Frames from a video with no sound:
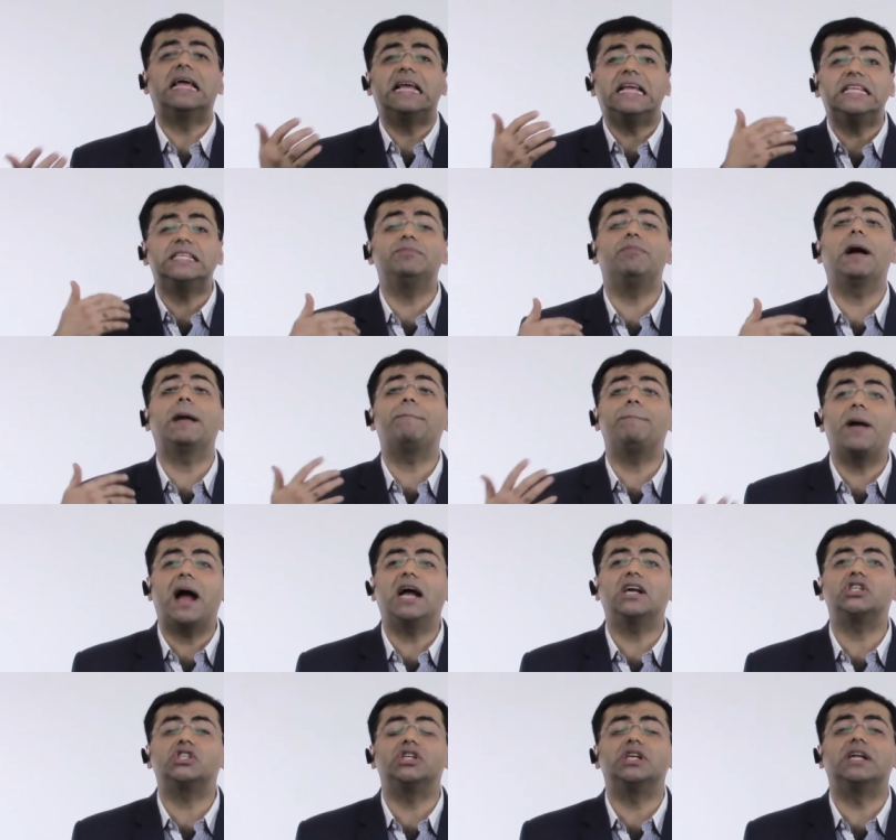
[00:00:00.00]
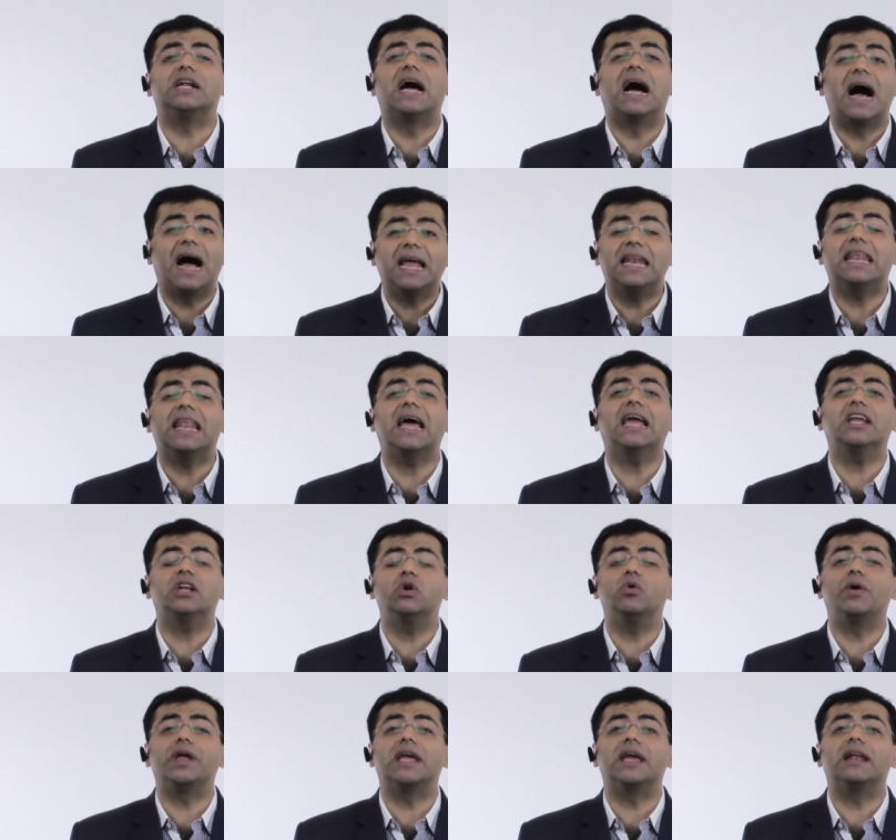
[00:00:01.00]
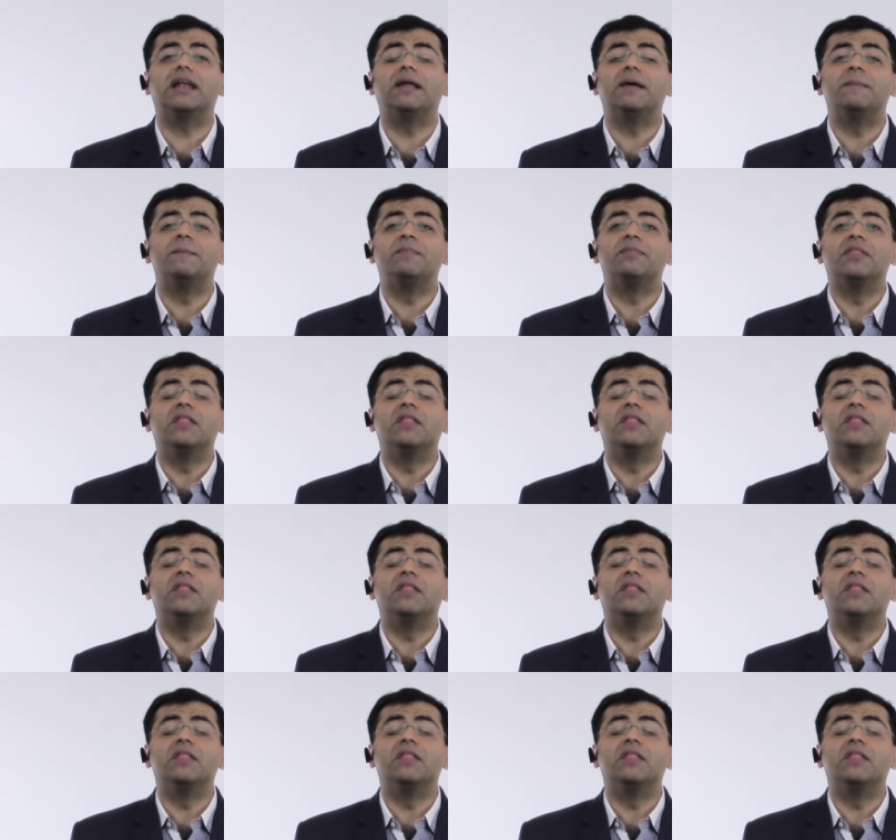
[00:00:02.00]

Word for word: is my passion. I like doing it.